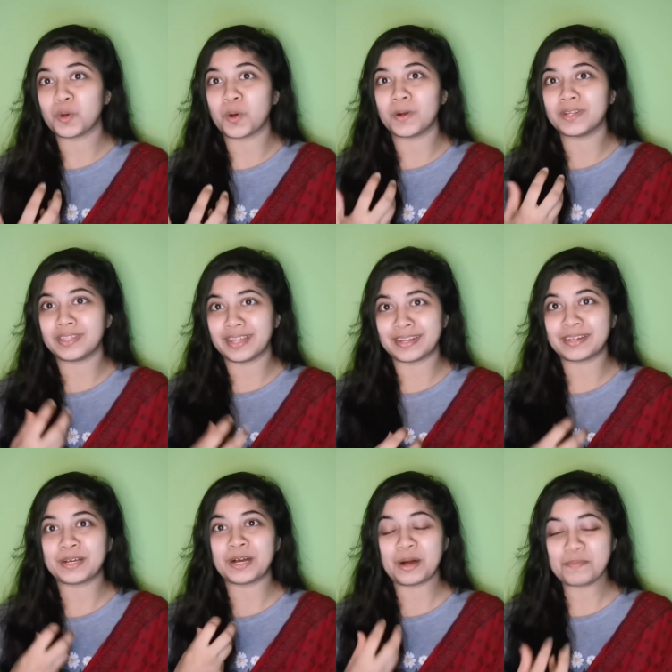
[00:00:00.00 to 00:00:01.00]
thought that
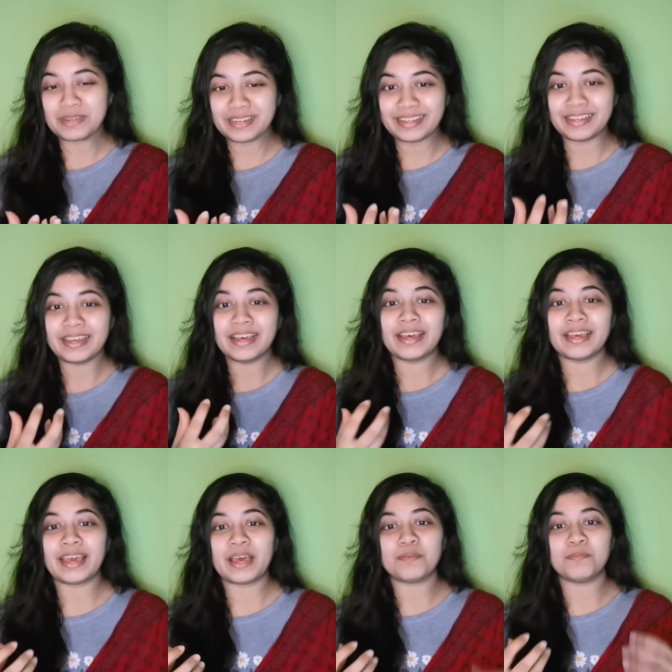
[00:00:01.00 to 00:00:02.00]
comedy
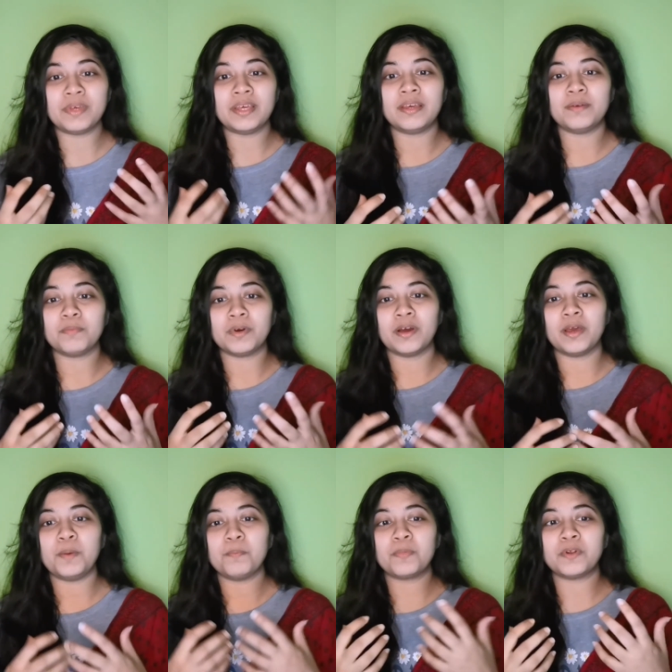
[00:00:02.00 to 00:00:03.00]
can be uh,
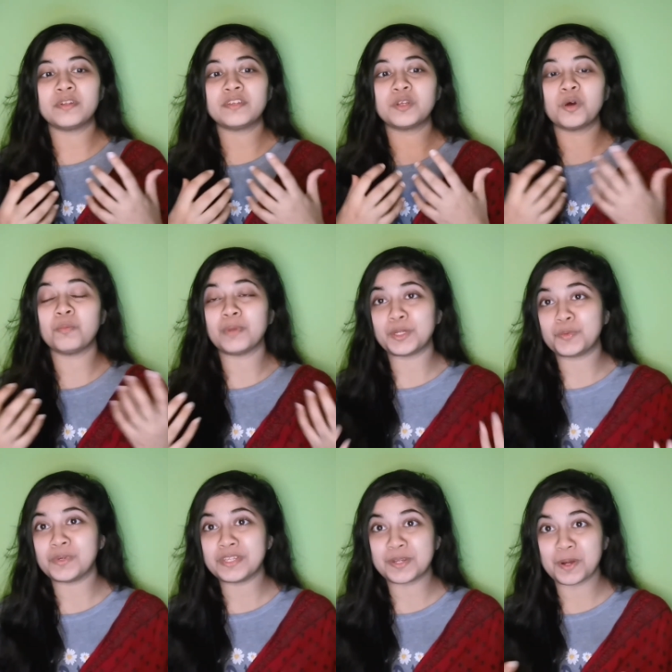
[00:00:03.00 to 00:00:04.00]
impart so much
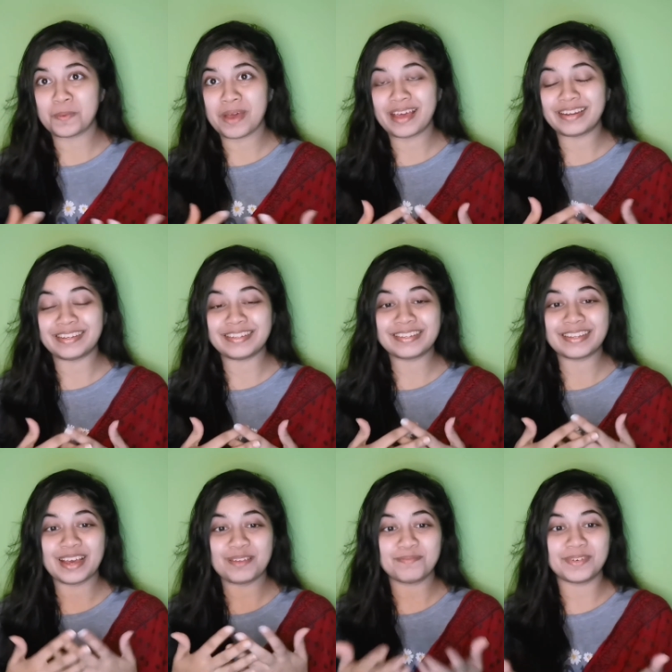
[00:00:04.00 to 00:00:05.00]
wisdom and
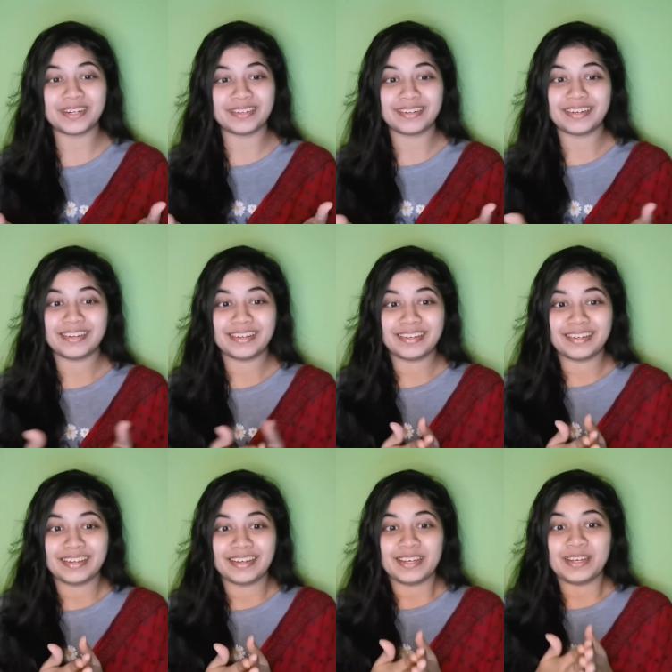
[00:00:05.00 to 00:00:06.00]
insight but
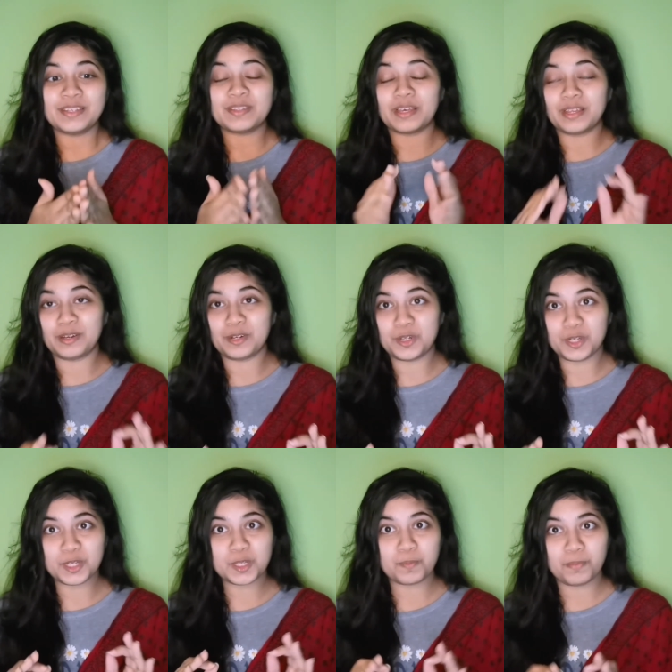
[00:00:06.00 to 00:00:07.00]
his
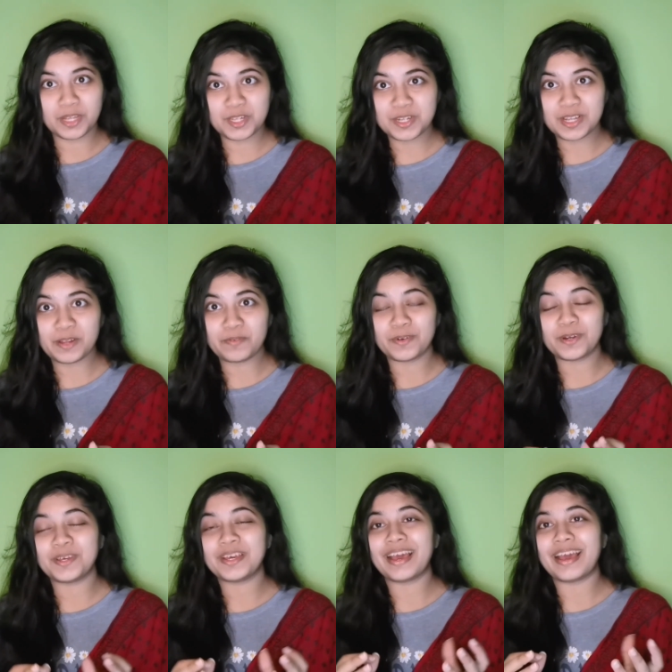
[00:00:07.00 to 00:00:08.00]
energy, speech
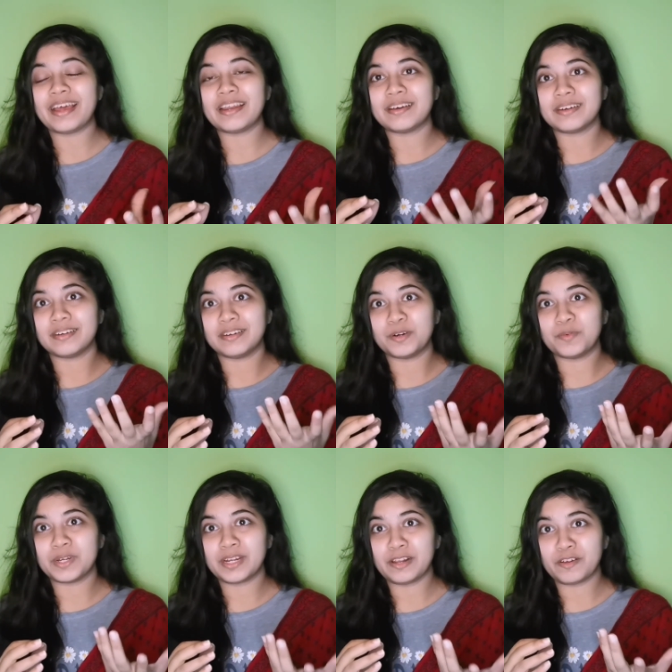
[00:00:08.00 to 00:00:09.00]
delivery, and uh, uh,
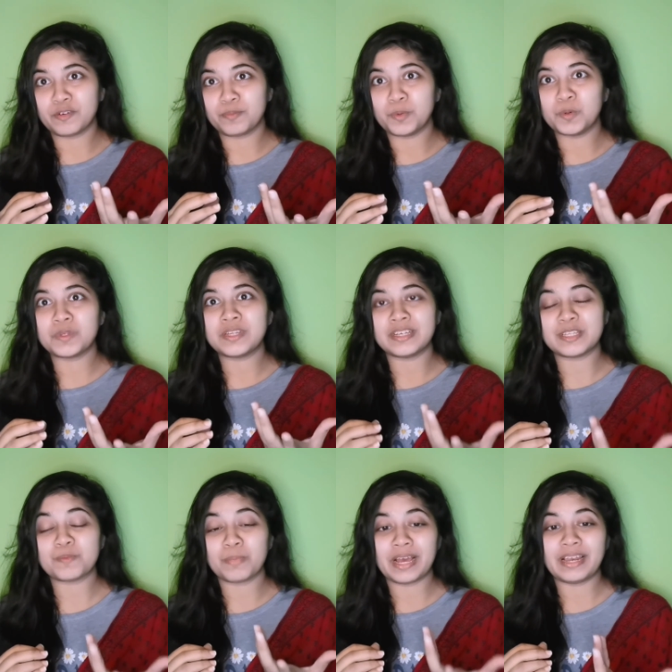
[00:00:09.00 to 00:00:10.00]
what I love most,
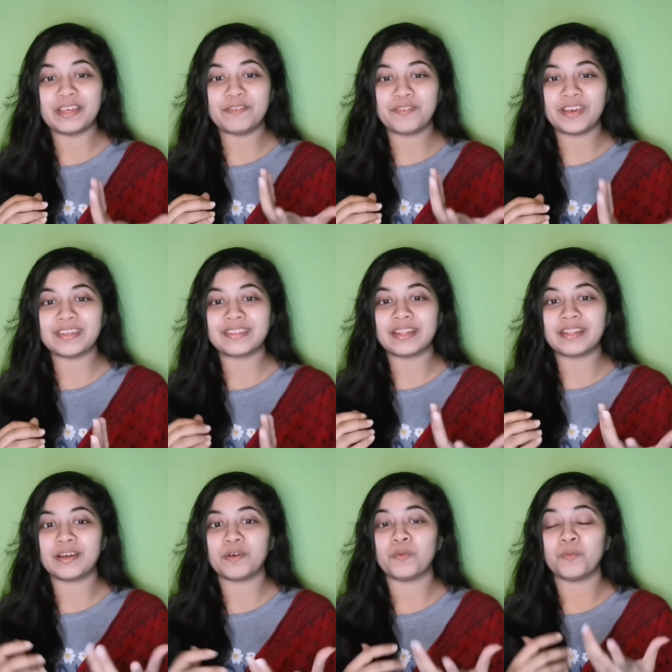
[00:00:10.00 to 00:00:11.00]
his smiling face
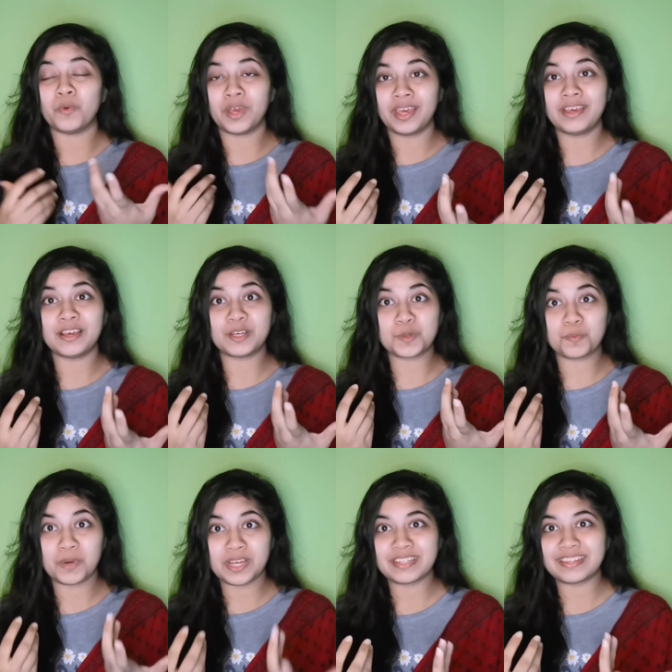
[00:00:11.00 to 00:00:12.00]
and the way he
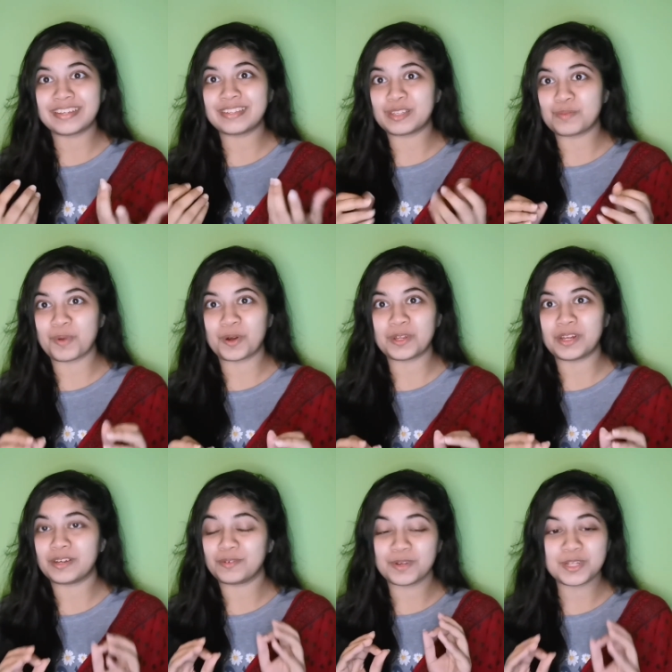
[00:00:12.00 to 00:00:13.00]
expresses his body
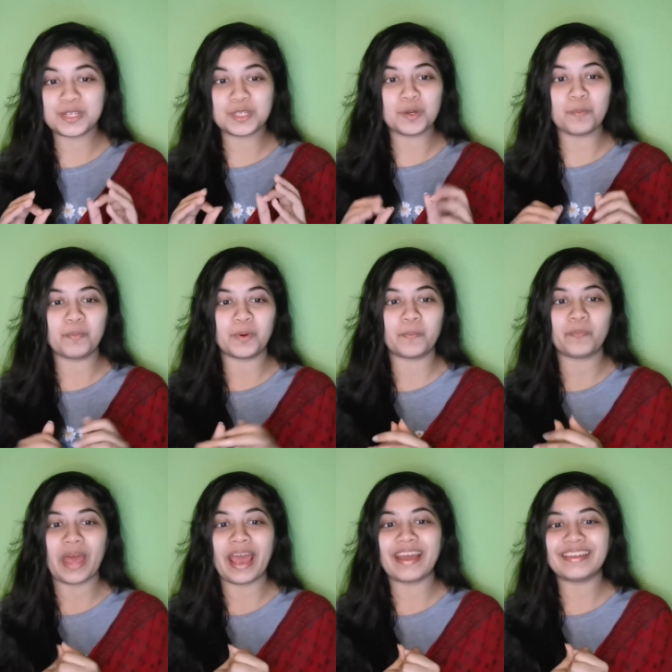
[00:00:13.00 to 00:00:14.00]
language,
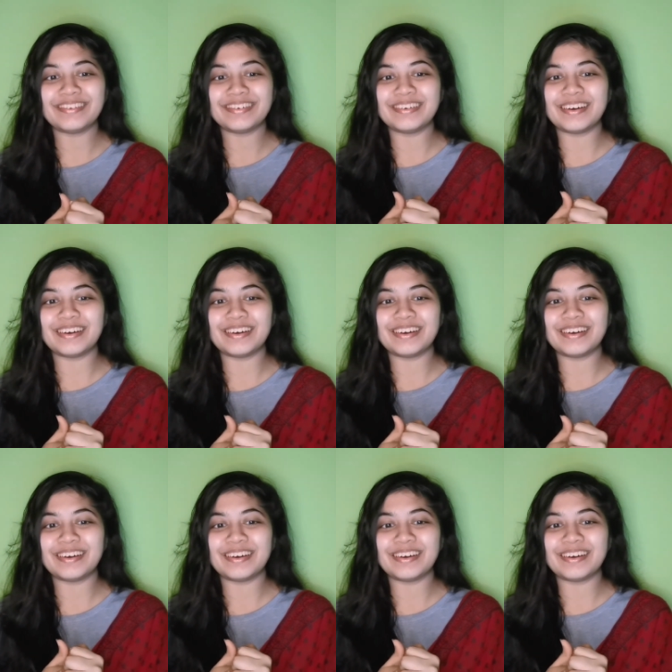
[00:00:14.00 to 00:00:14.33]
superb. And uh,